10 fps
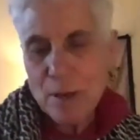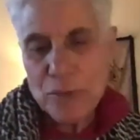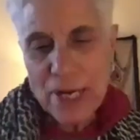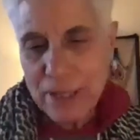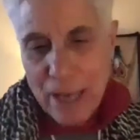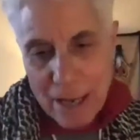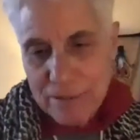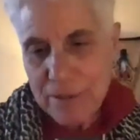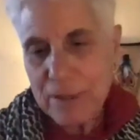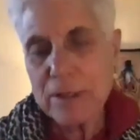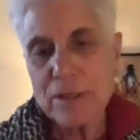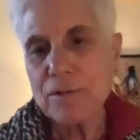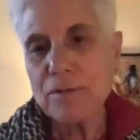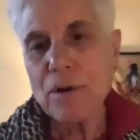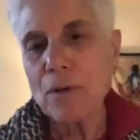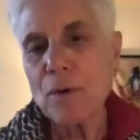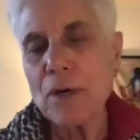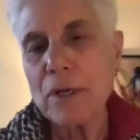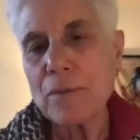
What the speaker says: press conference is the wrong word.